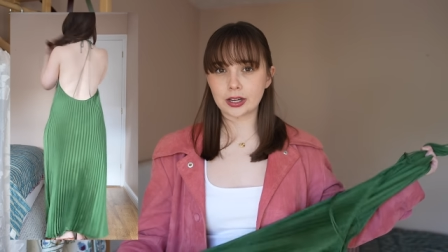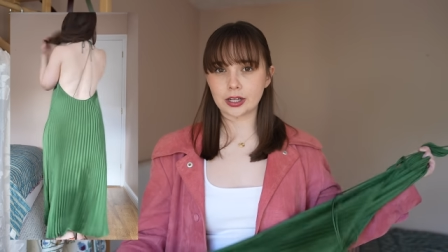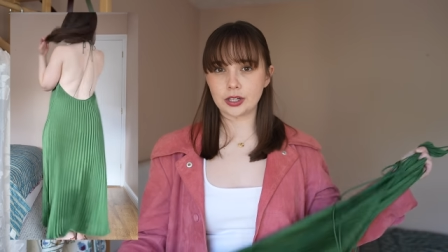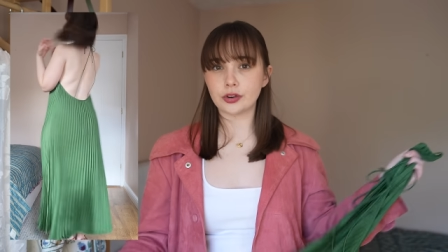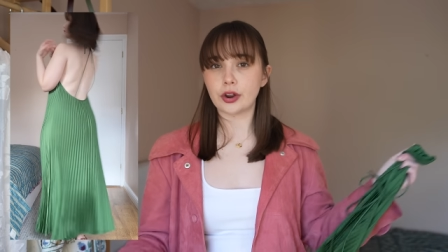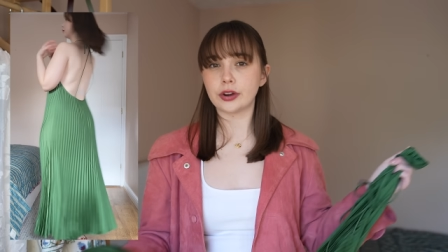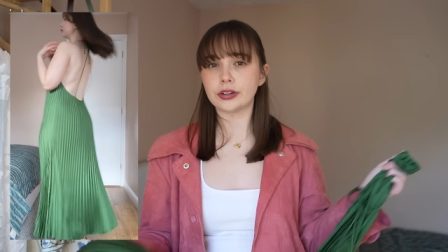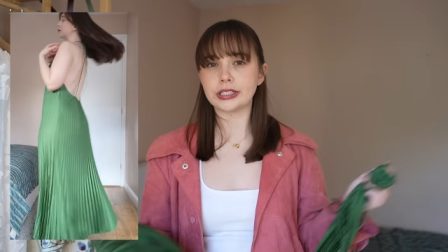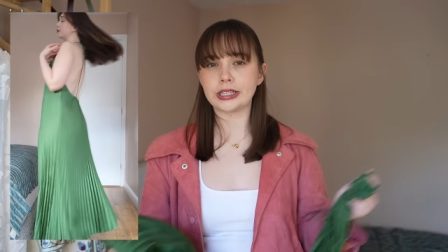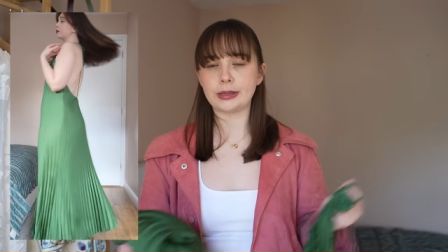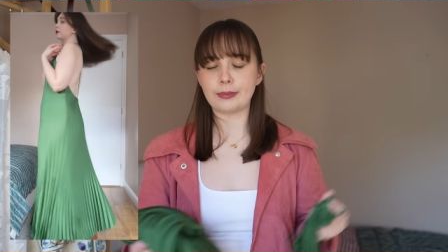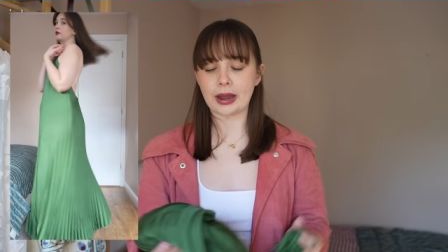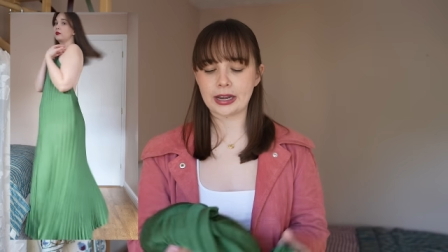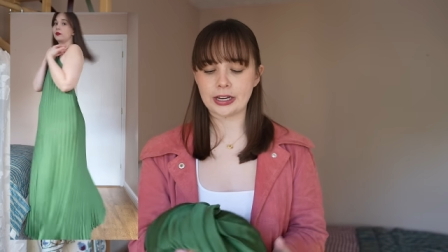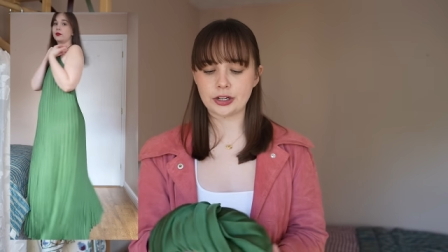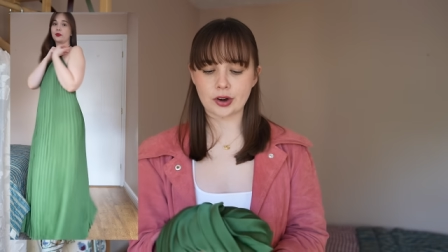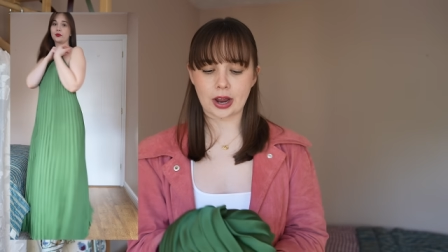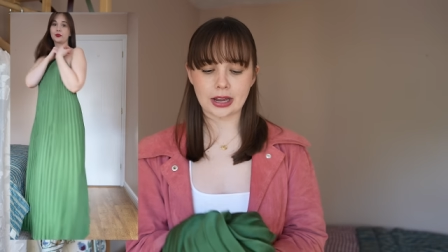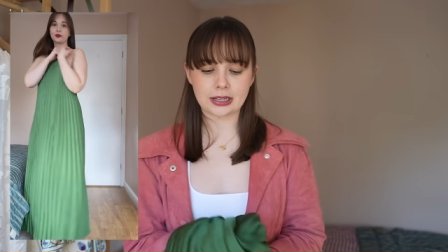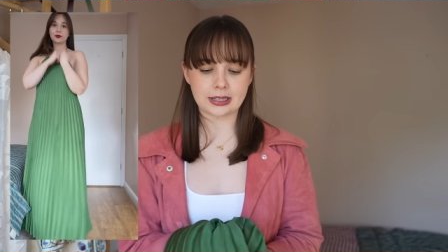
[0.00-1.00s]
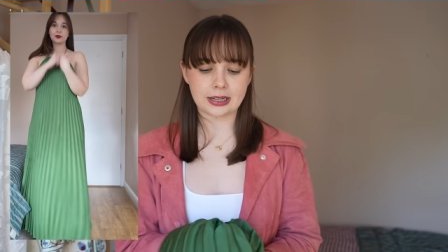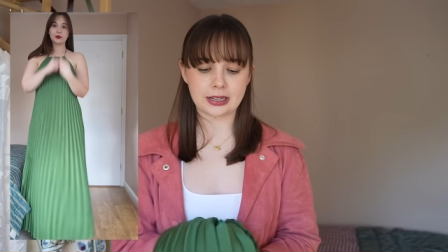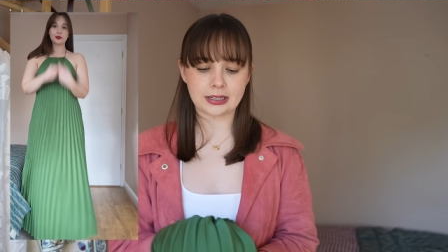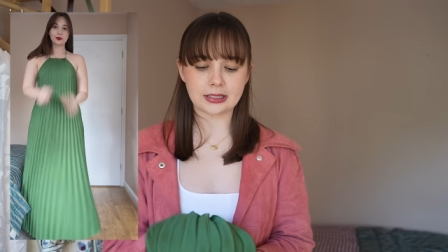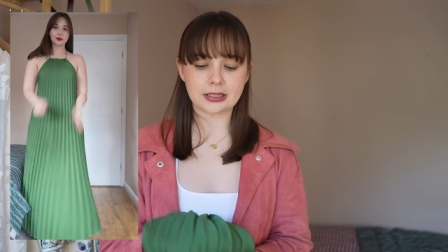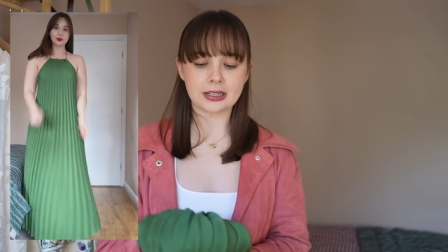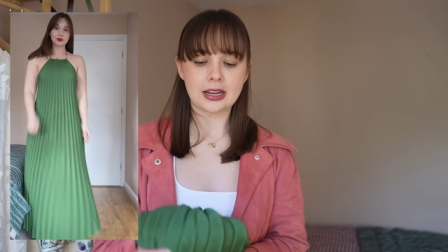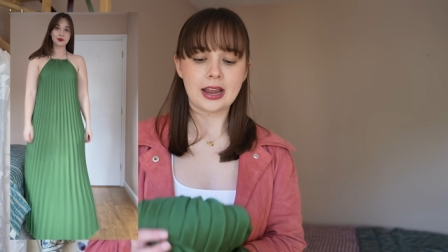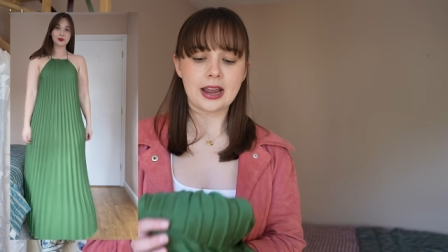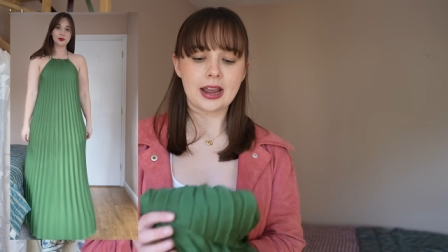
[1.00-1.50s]
You don't see many
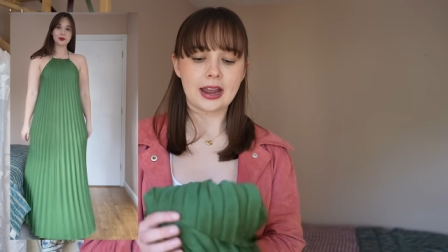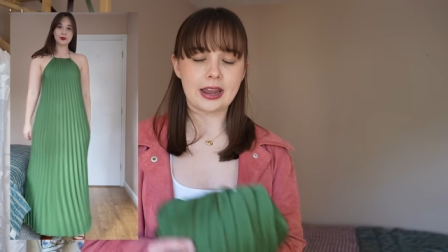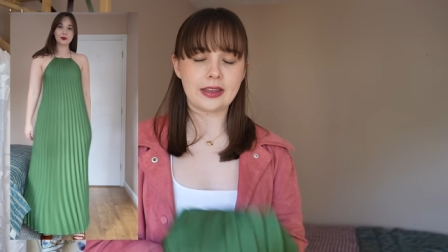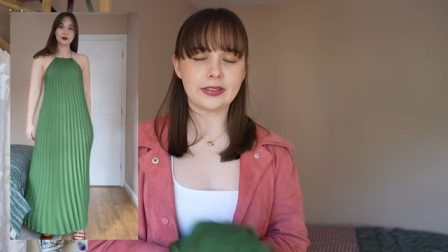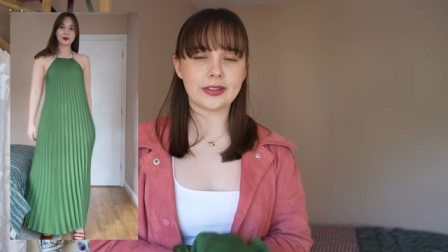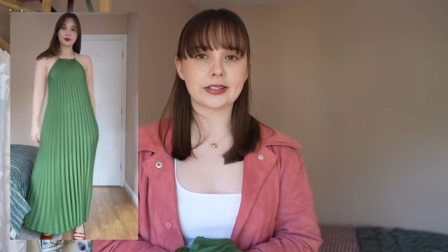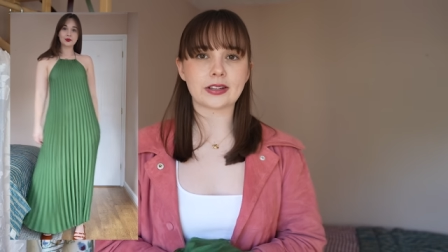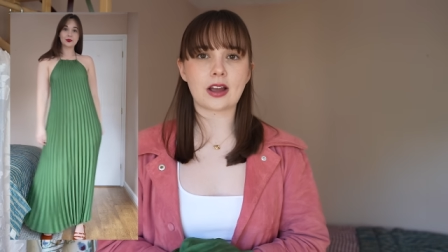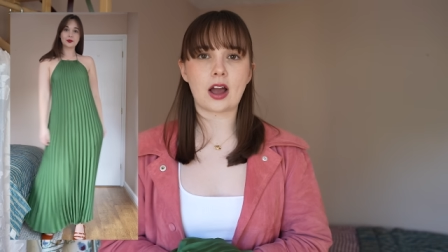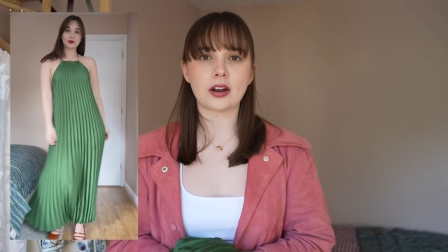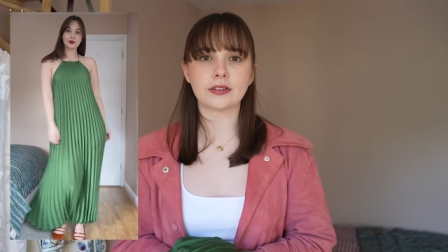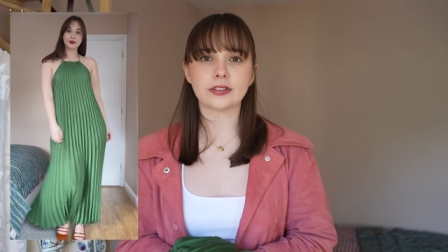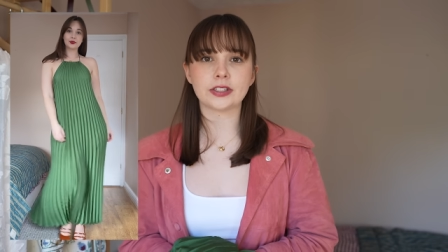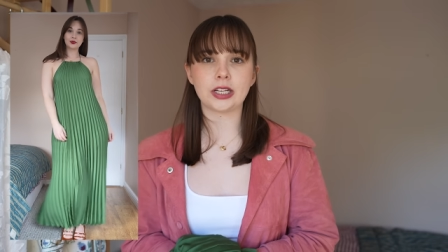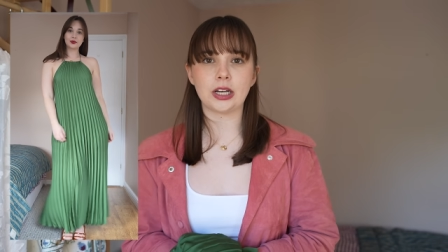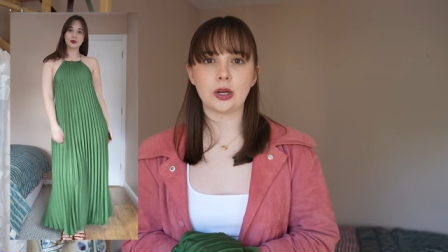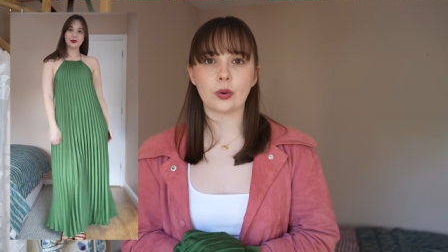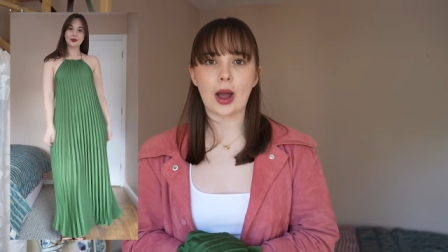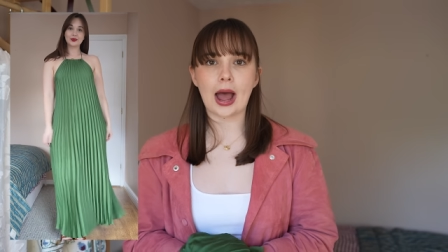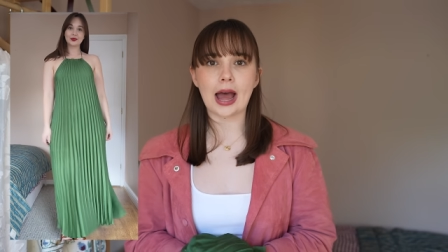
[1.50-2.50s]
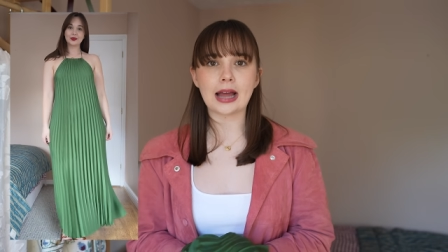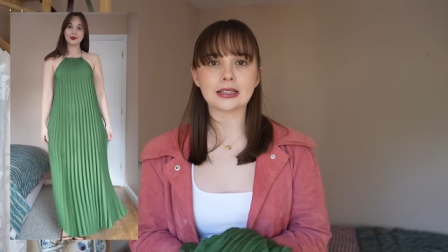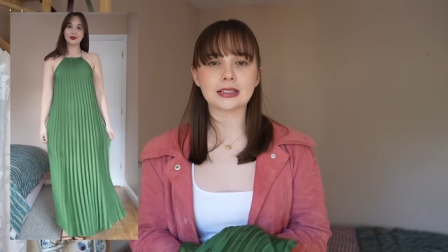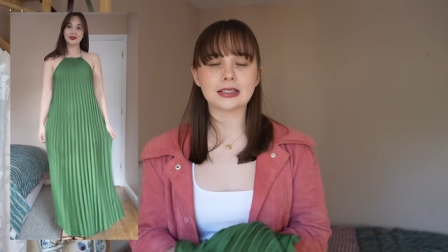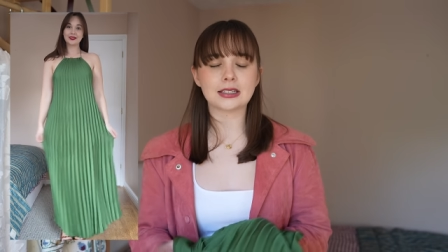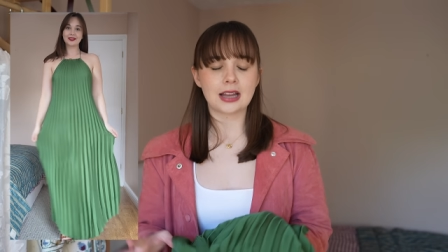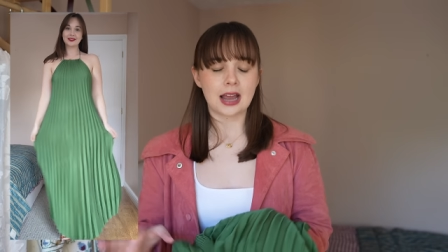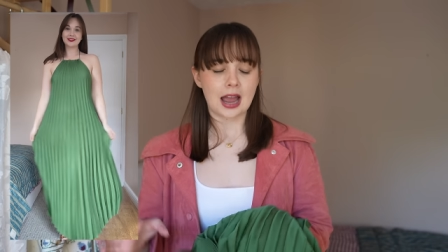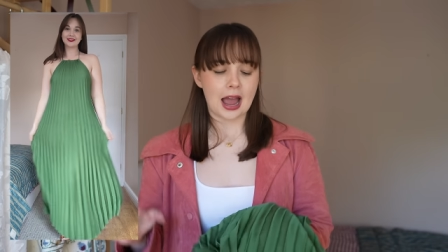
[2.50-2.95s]
dresses in this kind of silhouette